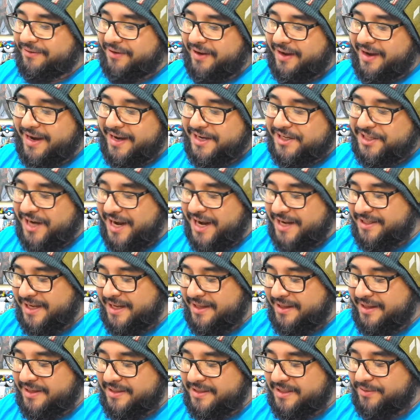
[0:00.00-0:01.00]
high chance
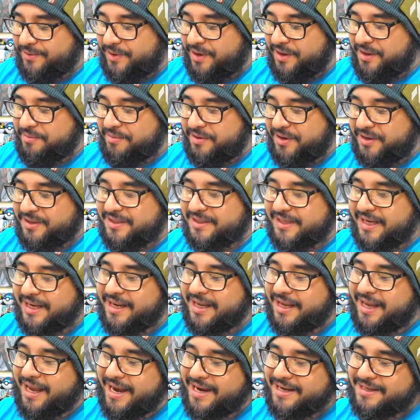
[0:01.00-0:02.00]
that this is one of the boxes in the
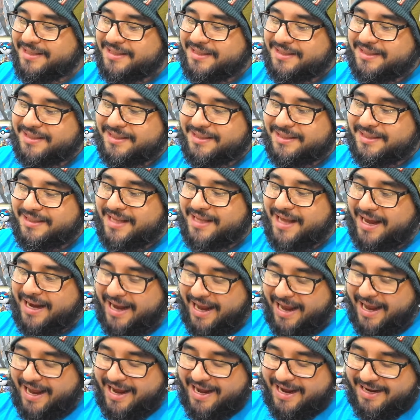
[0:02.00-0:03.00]
cases that
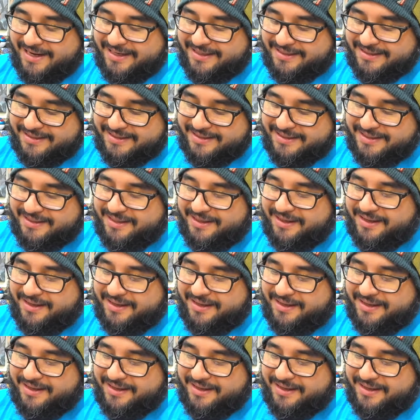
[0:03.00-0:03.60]
has the